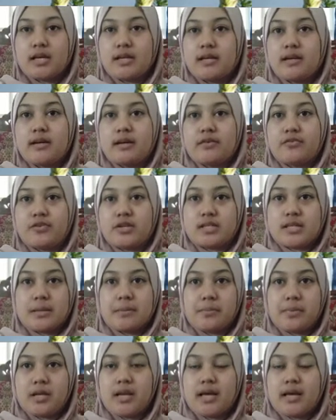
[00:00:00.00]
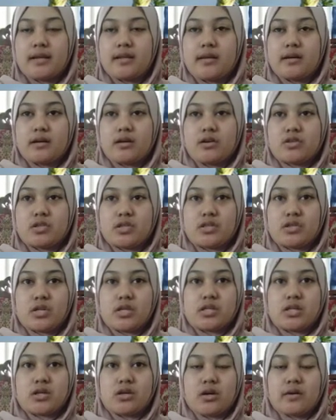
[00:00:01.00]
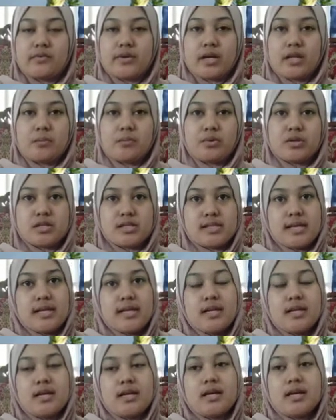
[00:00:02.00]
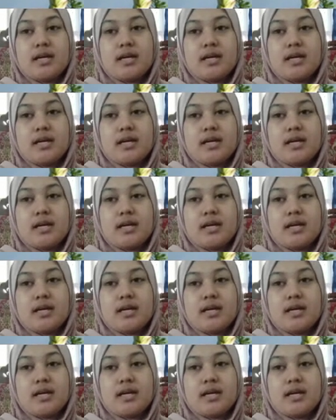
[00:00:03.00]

The first sample had a concentration of 8%.